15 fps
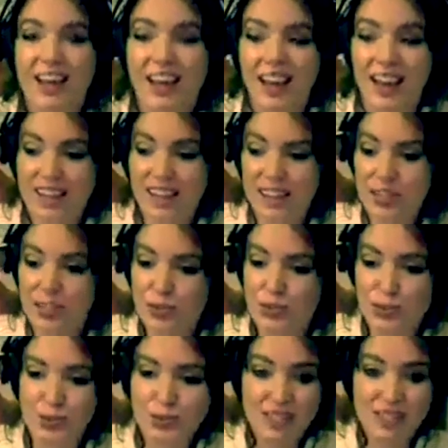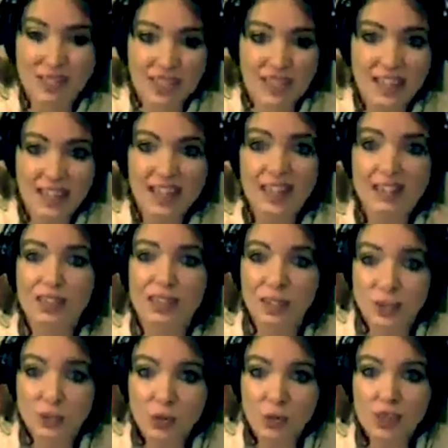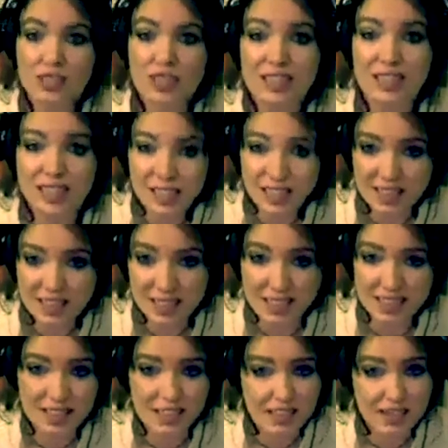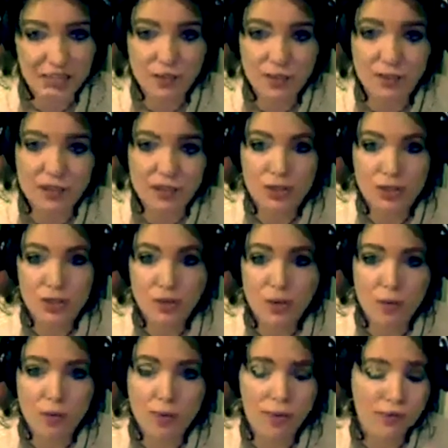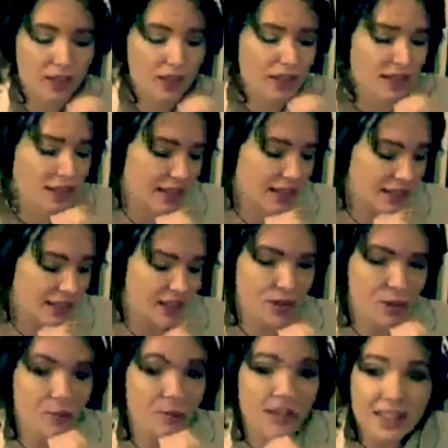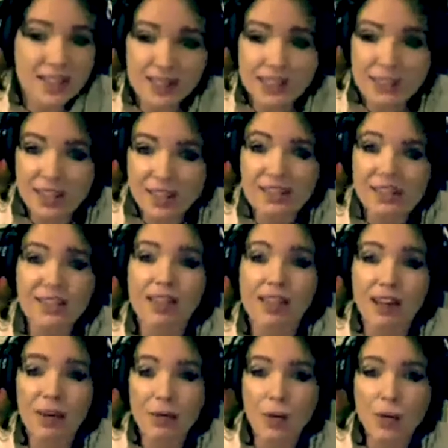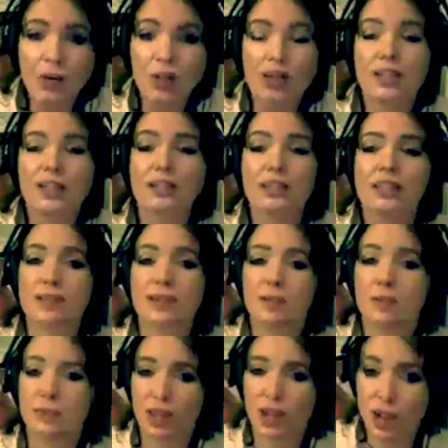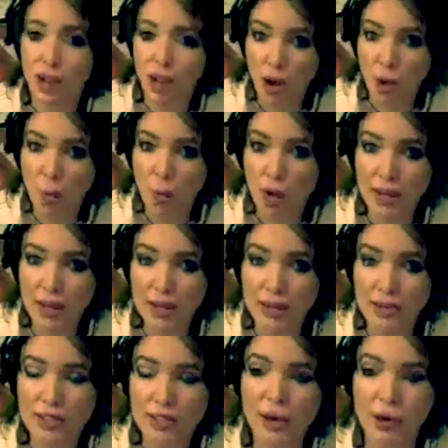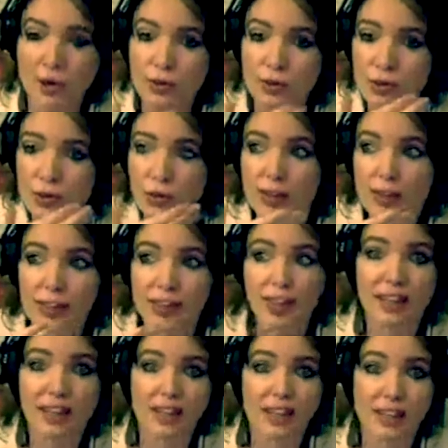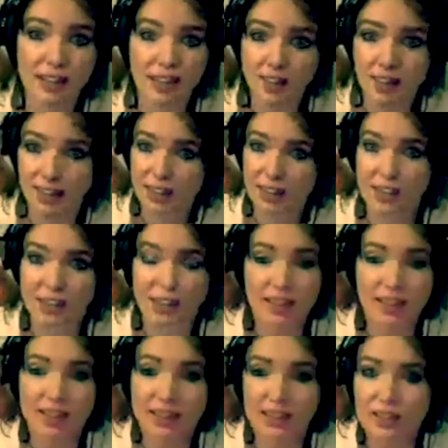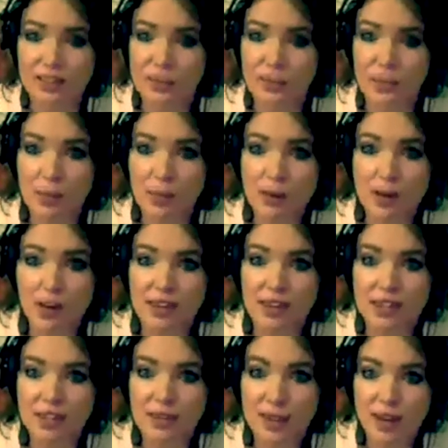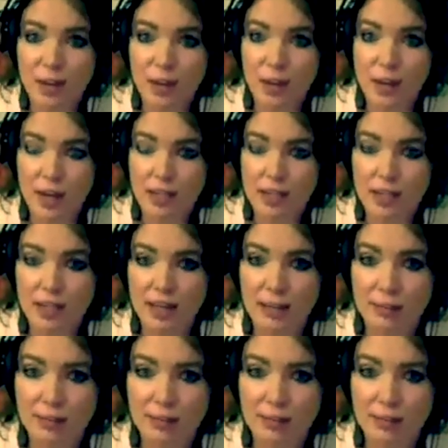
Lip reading: and to see and to look and to sit in the center of the storm. So many of us, light workers, awakened souls who are here to be part of this great awakening,